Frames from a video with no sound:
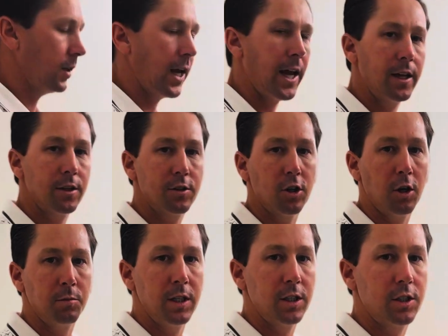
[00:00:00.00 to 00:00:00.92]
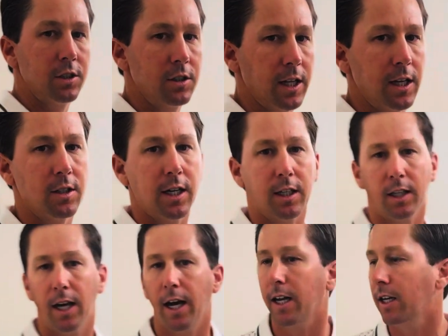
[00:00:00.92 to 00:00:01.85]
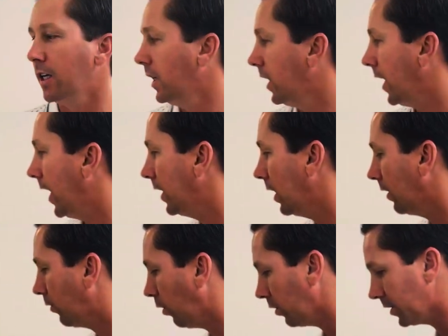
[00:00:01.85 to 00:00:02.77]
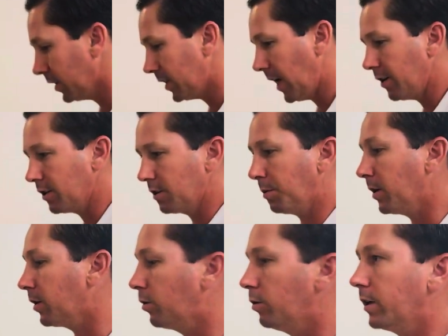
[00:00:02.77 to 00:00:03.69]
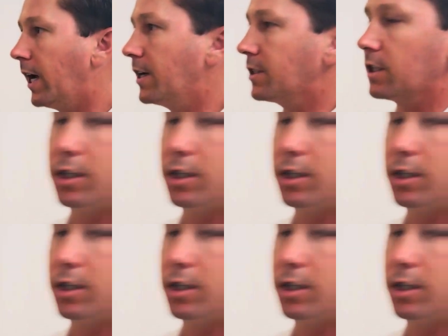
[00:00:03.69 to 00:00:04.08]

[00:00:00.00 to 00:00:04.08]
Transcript: hand soap dishes, things like that. And then, of course, this house is pretty cool. It has a